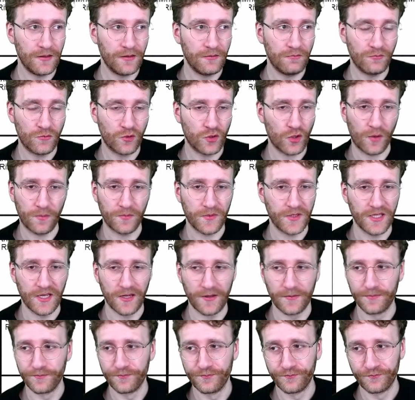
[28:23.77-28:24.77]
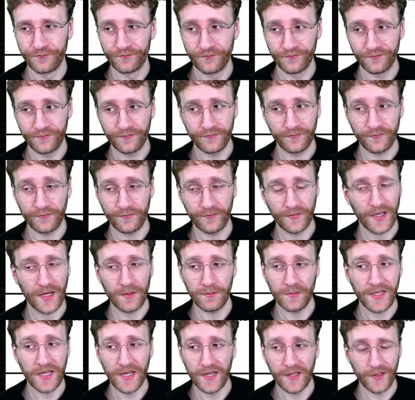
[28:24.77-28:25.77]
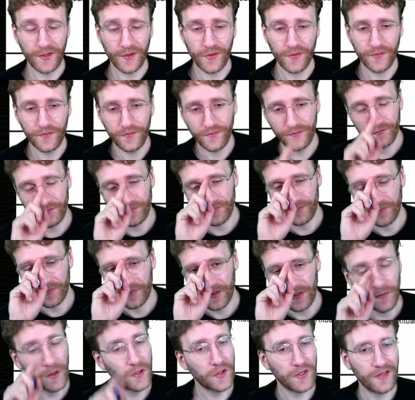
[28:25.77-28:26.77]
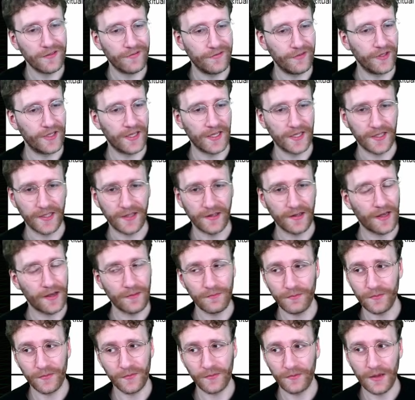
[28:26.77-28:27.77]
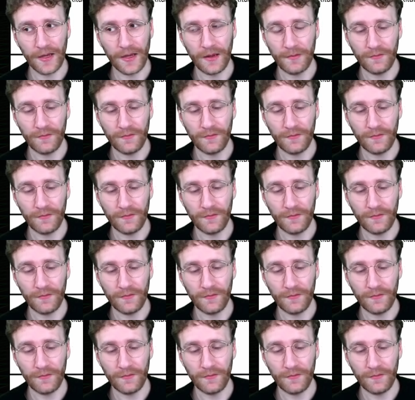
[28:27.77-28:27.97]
top tier. I'm telling you. I'm not even kidding. I'm